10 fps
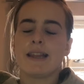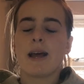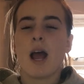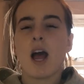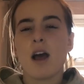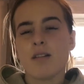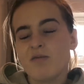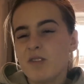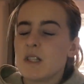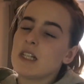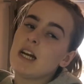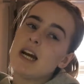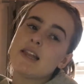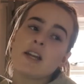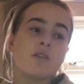They're
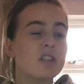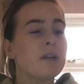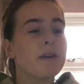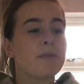not too